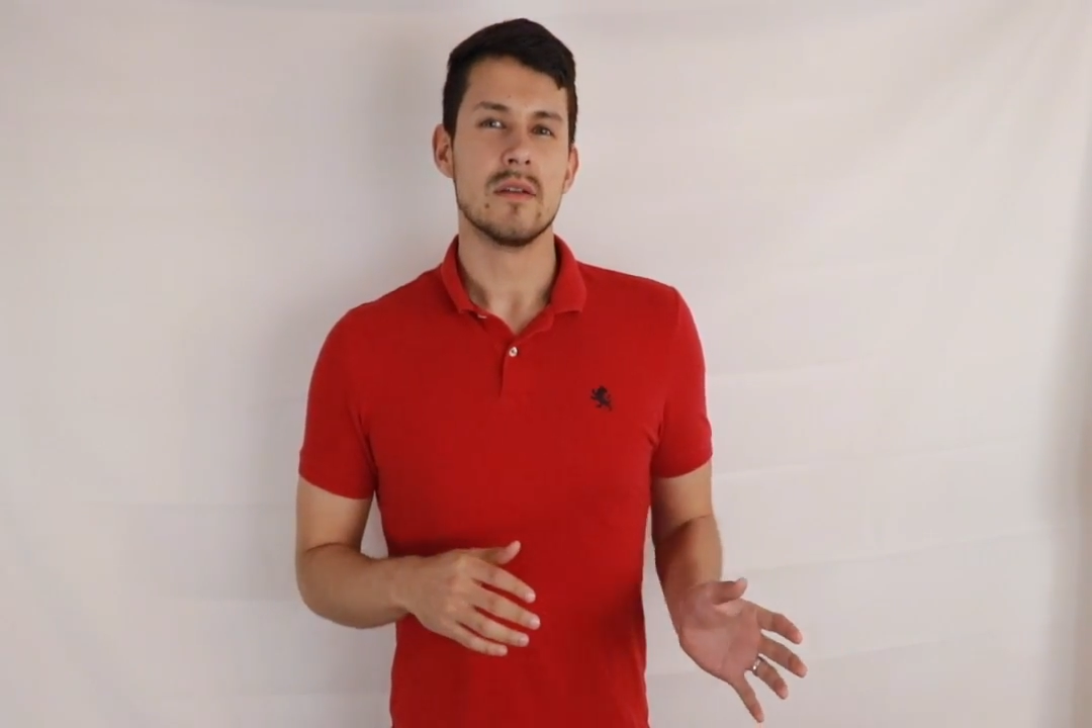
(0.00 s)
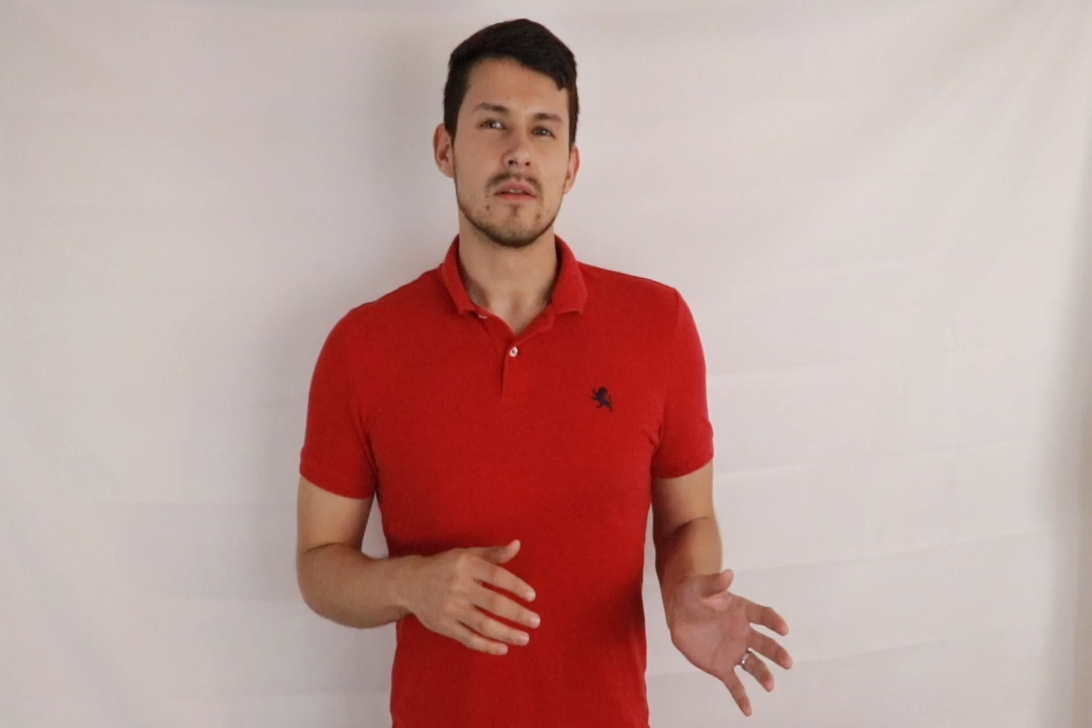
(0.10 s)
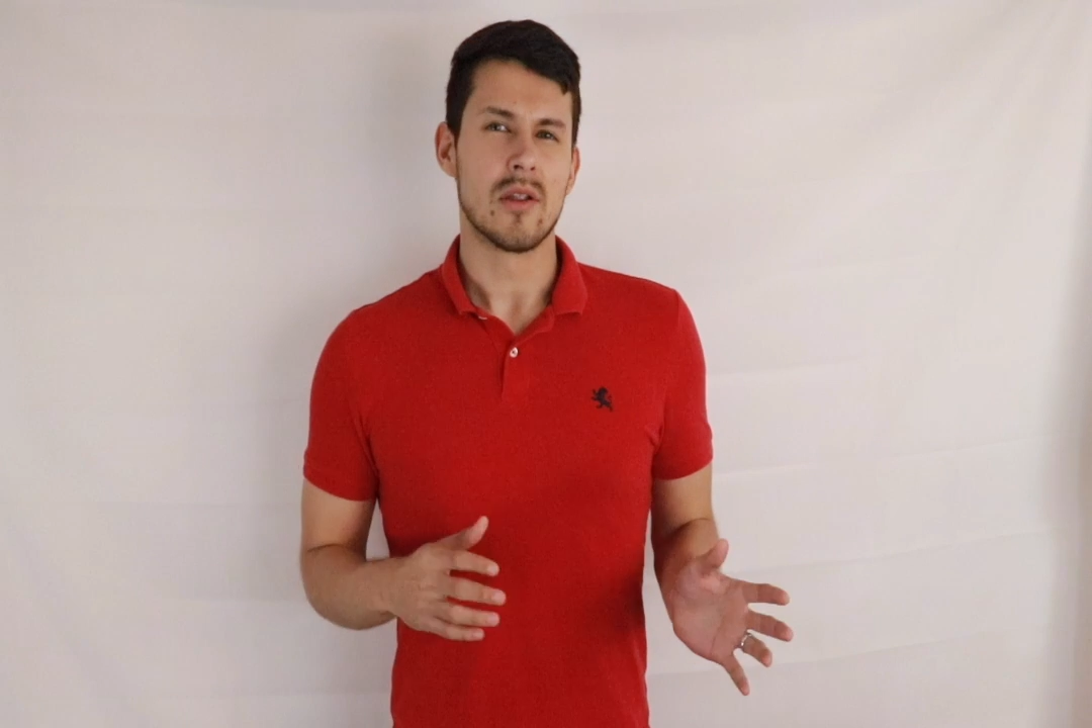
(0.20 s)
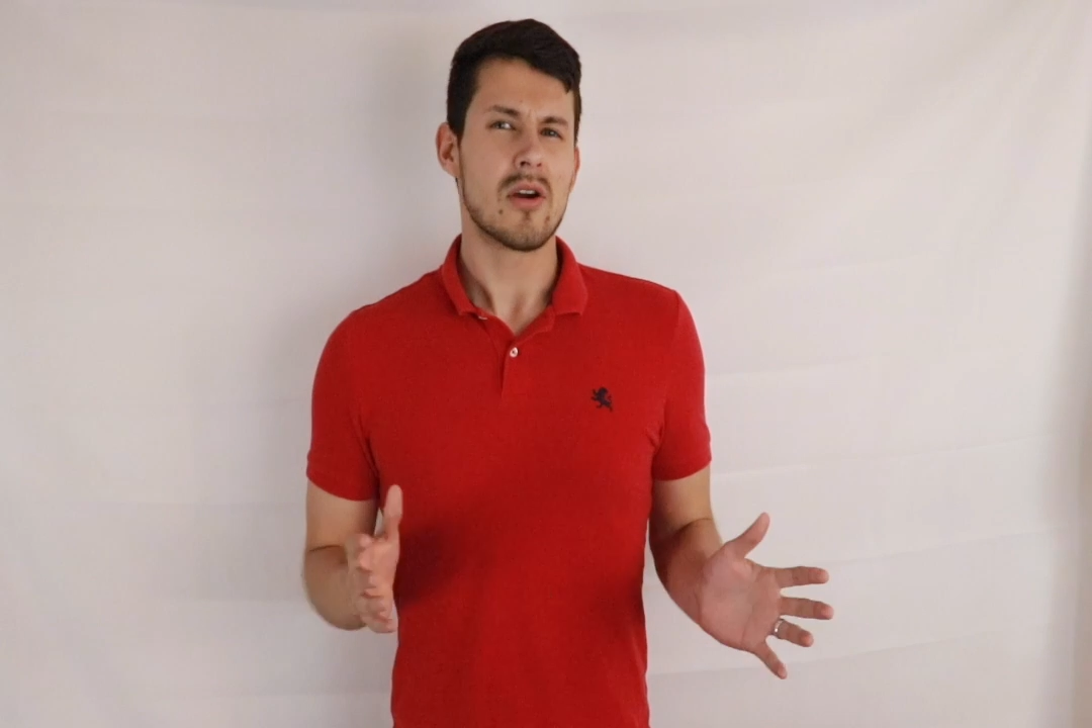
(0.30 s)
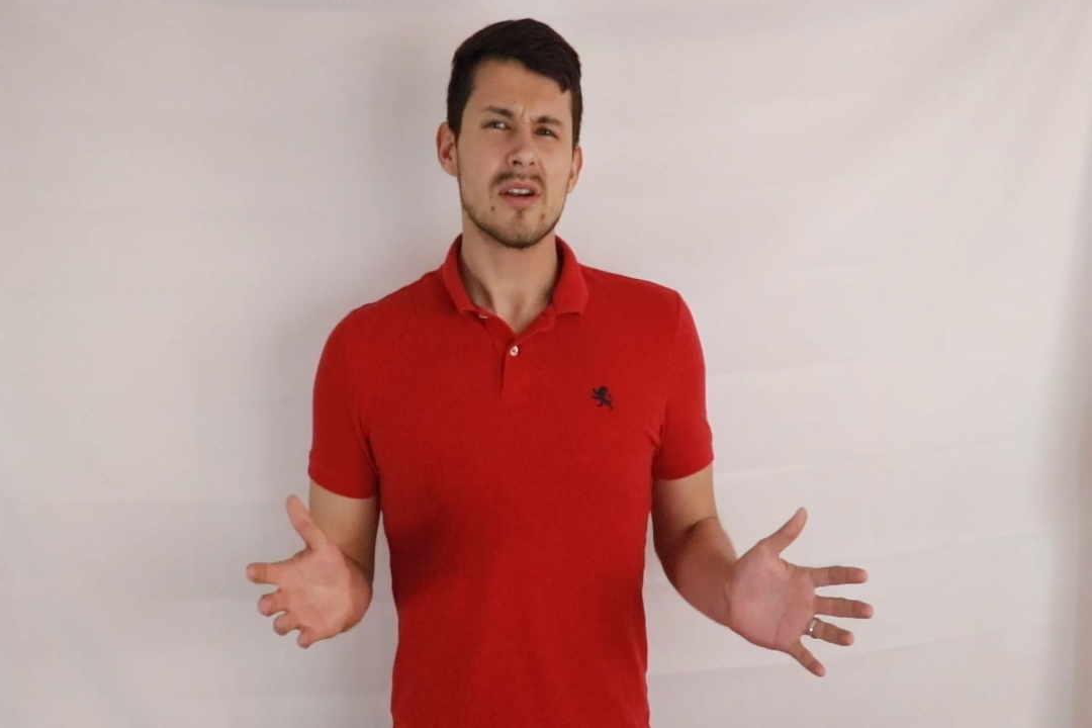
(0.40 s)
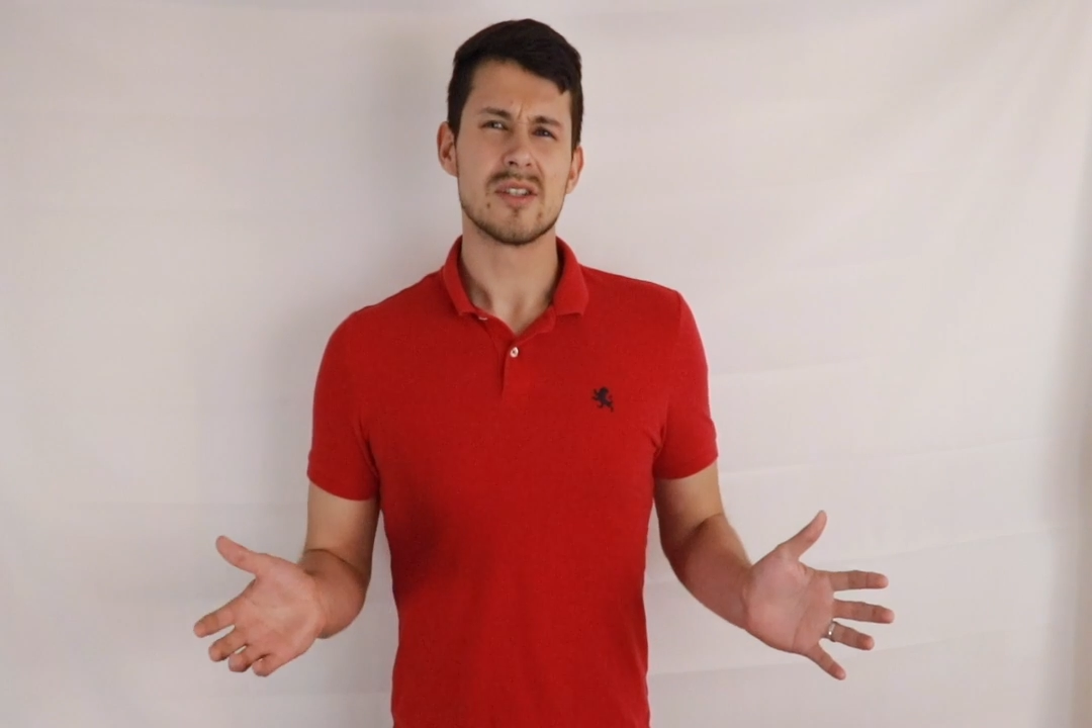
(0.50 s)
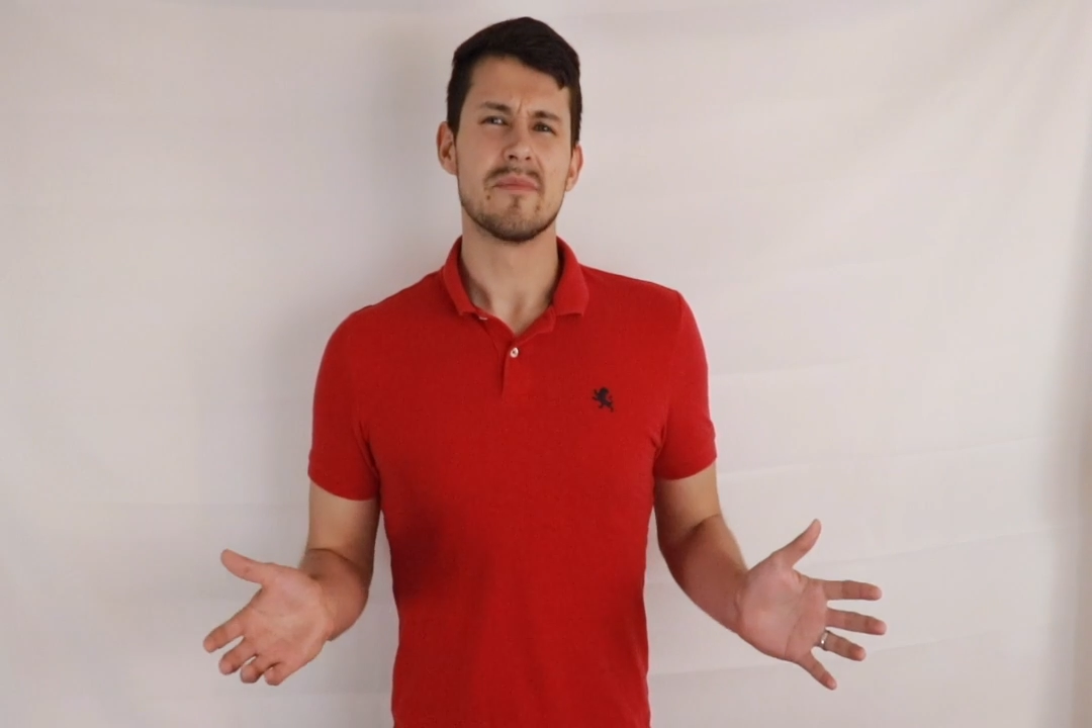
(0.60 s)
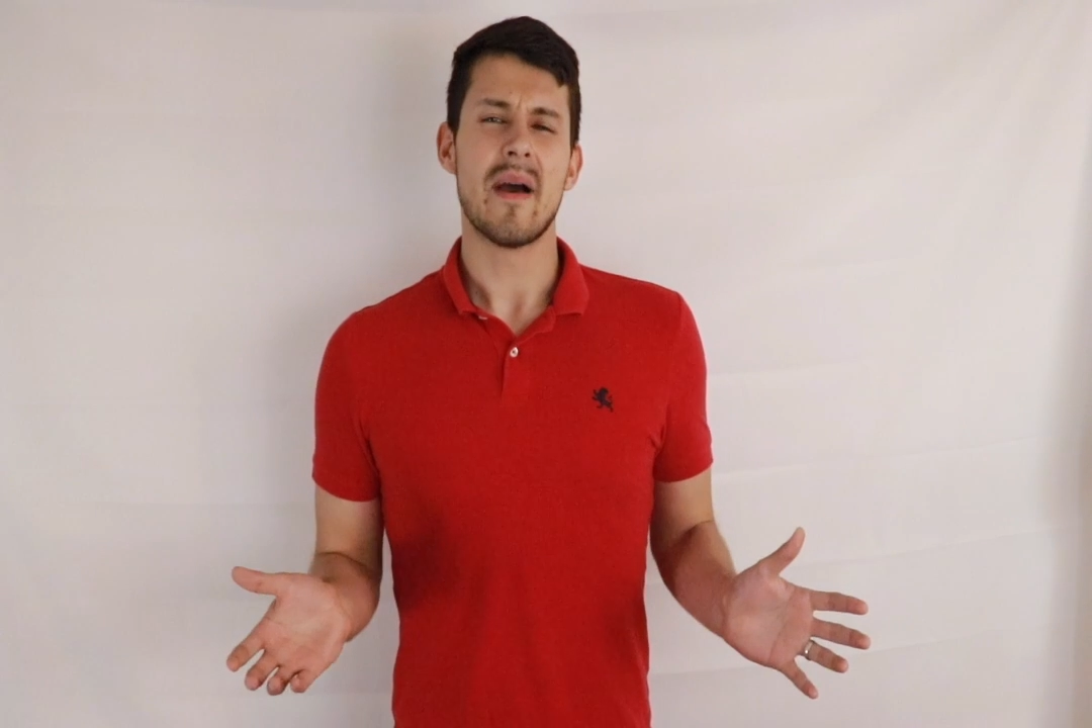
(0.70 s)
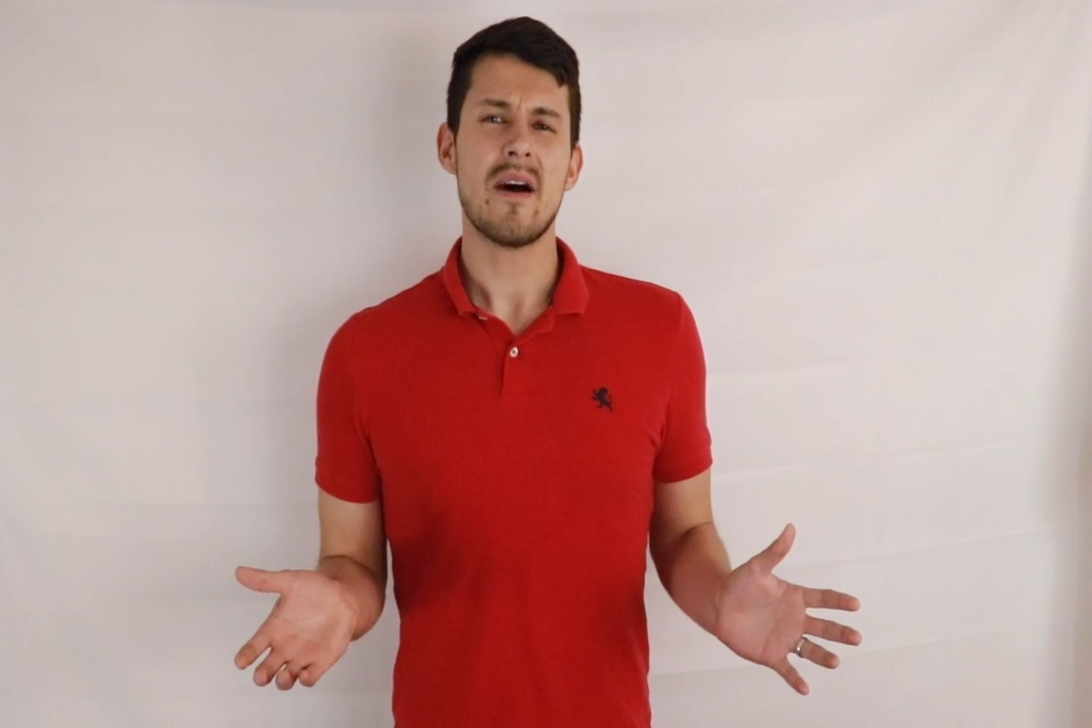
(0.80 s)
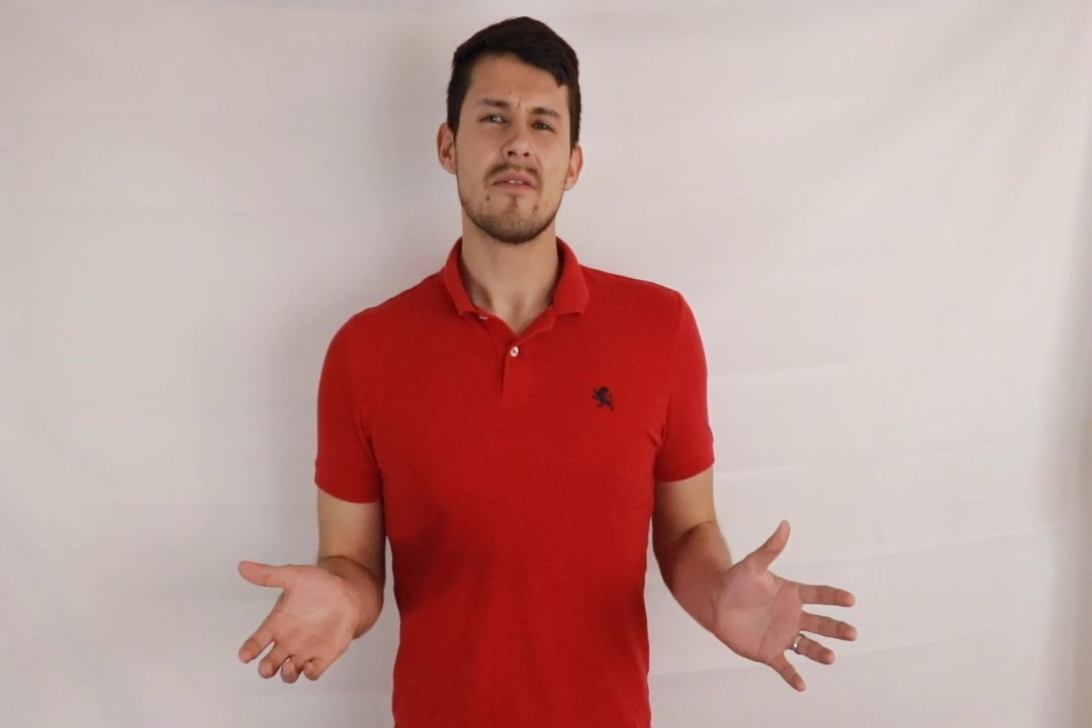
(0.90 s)
large
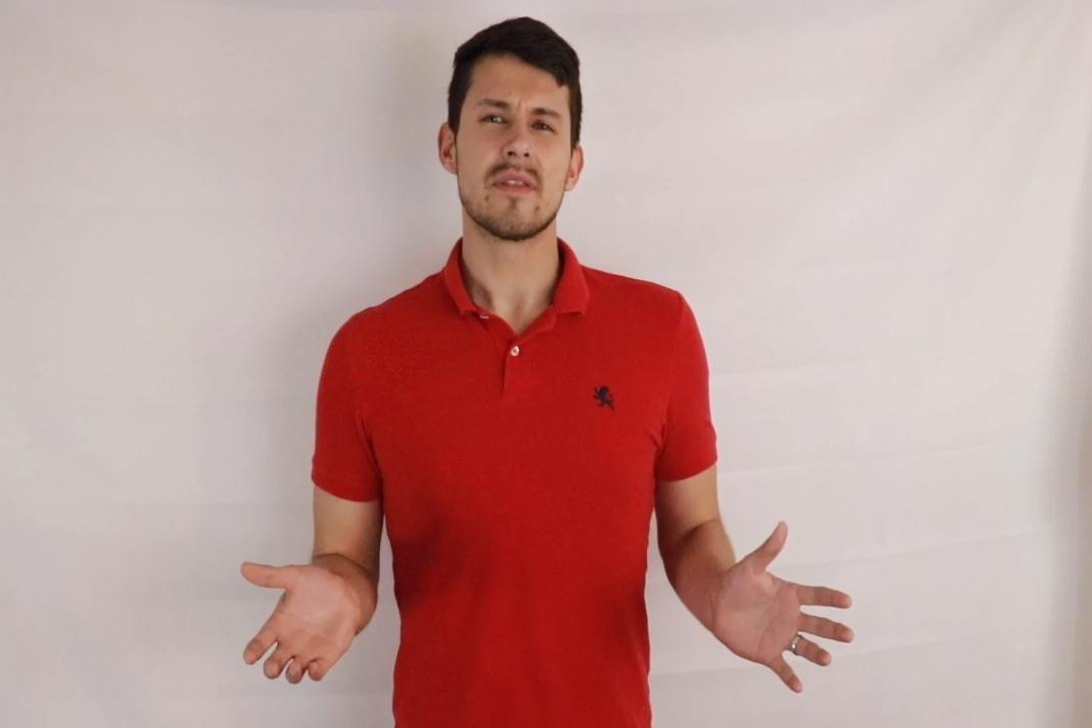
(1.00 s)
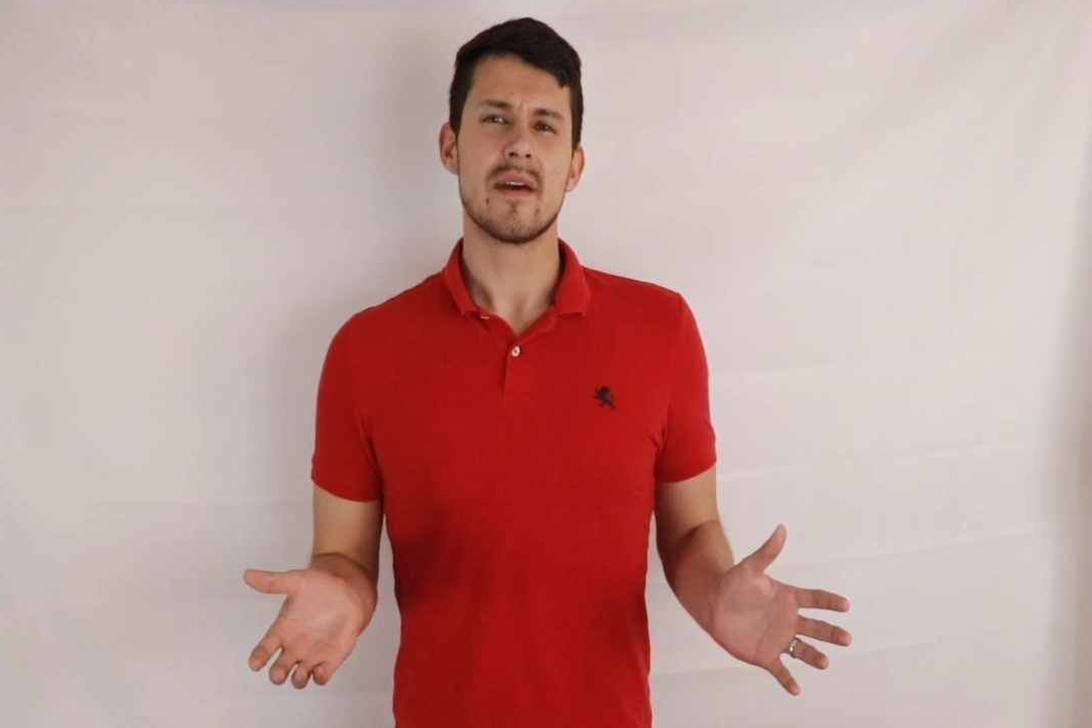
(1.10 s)
amount